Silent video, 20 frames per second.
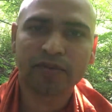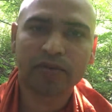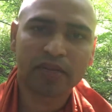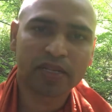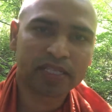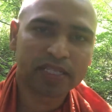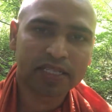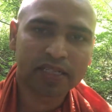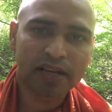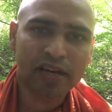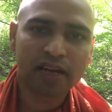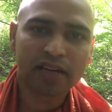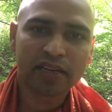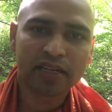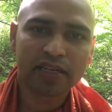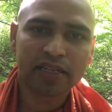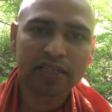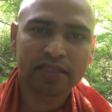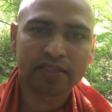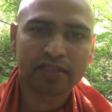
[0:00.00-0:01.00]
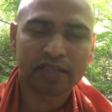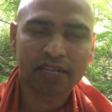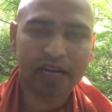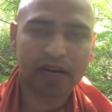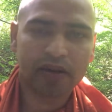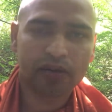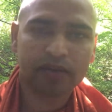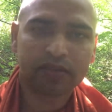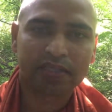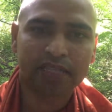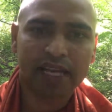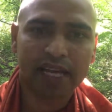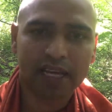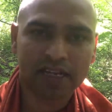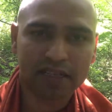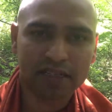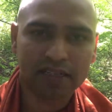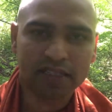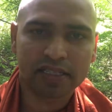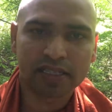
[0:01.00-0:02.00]
samsara is now
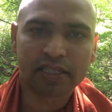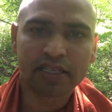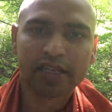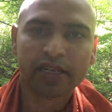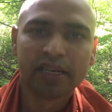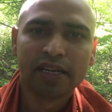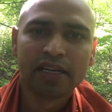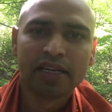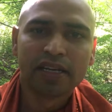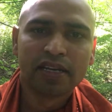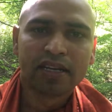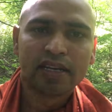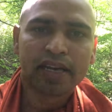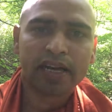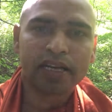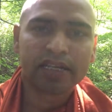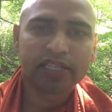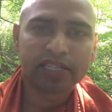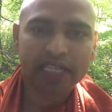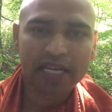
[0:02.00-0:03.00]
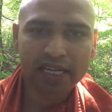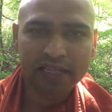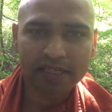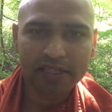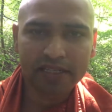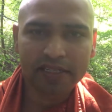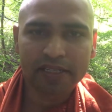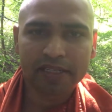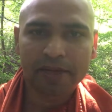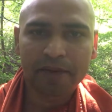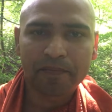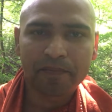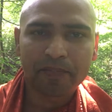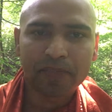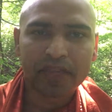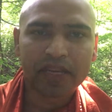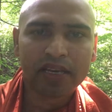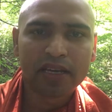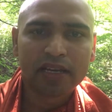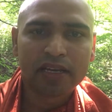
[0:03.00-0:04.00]
scattered and shattered.
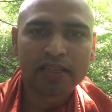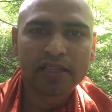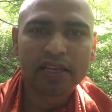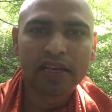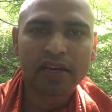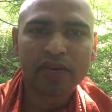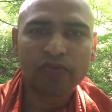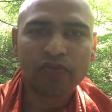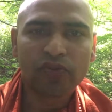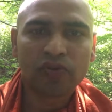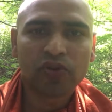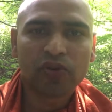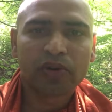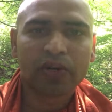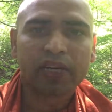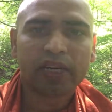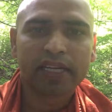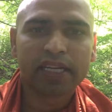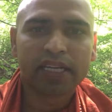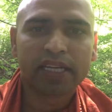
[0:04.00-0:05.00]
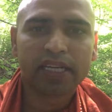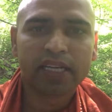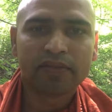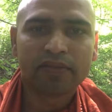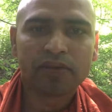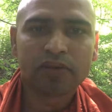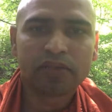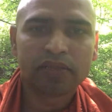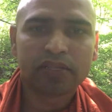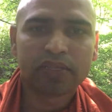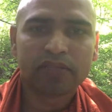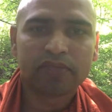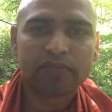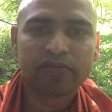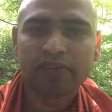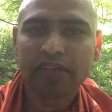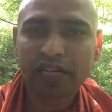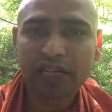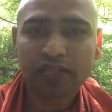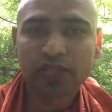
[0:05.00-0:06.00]
Therefore, he was
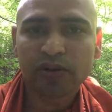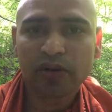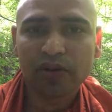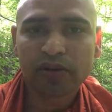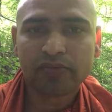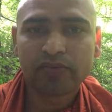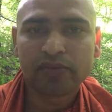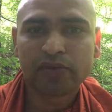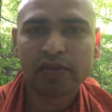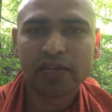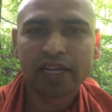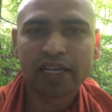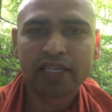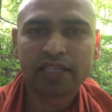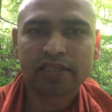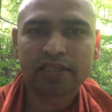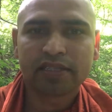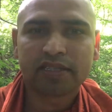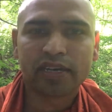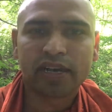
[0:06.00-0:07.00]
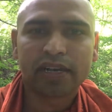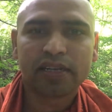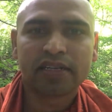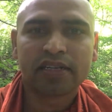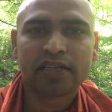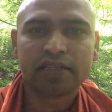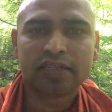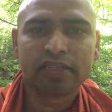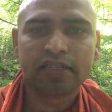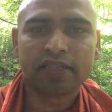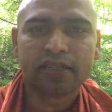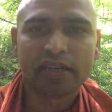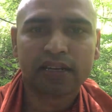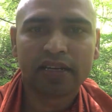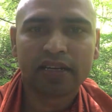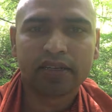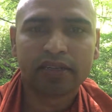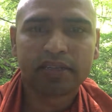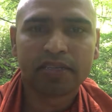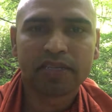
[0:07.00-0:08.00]
very joyful and started
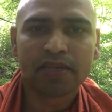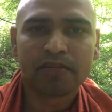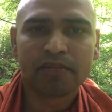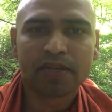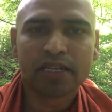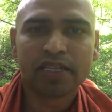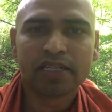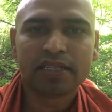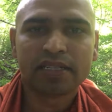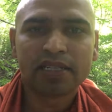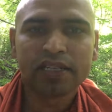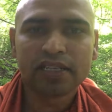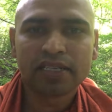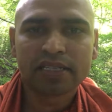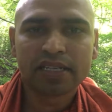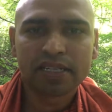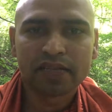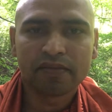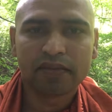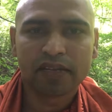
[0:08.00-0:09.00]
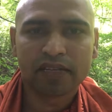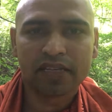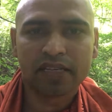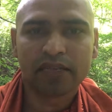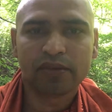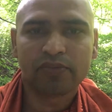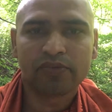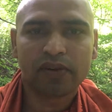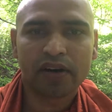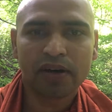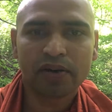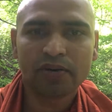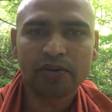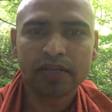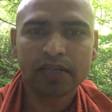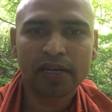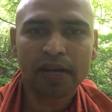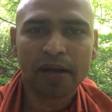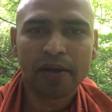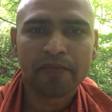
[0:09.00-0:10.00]
simply teaching what he found.